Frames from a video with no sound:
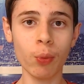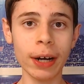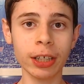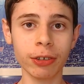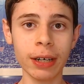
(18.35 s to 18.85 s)

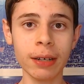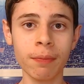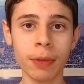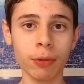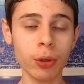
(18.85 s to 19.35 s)
Winning, you're in.
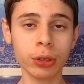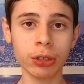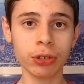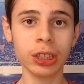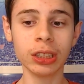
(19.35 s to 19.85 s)

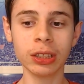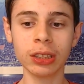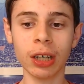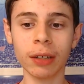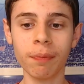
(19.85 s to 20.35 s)
Losing, your season's
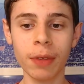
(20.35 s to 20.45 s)
done.